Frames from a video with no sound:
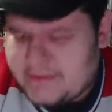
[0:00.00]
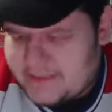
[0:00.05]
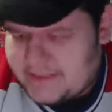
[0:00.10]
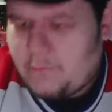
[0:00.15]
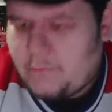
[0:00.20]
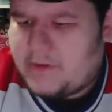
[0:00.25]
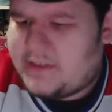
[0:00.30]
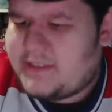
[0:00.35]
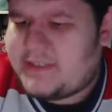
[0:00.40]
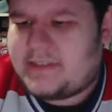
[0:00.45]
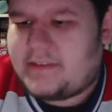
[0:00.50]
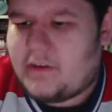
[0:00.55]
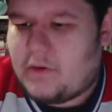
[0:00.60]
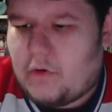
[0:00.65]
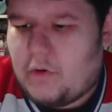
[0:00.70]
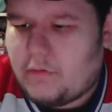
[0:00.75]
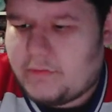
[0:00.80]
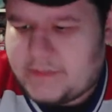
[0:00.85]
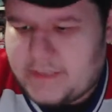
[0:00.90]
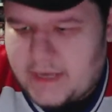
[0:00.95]
That was the
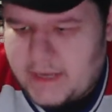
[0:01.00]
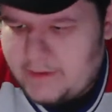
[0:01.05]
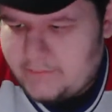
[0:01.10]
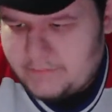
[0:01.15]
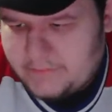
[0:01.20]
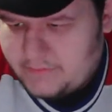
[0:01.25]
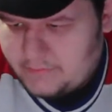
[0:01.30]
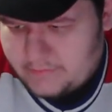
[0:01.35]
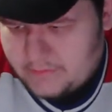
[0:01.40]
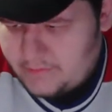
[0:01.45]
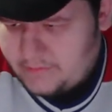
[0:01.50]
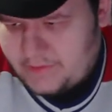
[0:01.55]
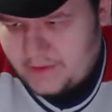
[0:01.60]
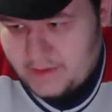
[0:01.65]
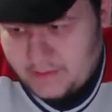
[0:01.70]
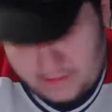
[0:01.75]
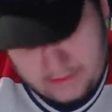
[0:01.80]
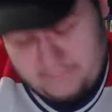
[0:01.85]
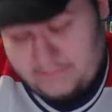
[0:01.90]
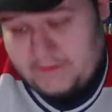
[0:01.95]
whole time the
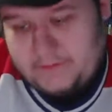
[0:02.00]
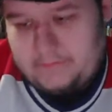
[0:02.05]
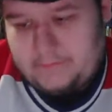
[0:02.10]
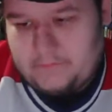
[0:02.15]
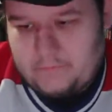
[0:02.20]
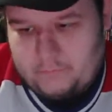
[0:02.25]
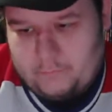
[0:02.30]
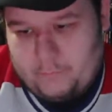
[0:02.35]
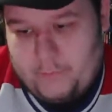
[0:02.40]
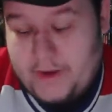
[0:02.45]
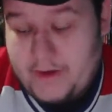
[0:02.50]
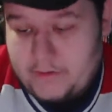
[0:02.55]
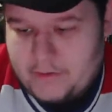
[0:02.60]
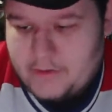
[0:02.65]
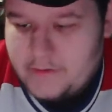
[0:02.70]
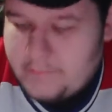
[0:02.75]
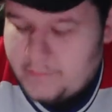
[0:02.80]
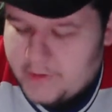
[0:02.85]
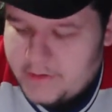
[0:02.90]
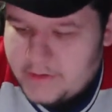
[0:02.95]
thing. That was
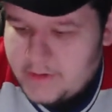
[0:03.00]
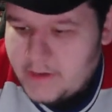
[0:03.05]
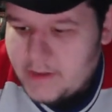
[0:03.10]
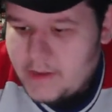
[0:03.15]
weird, but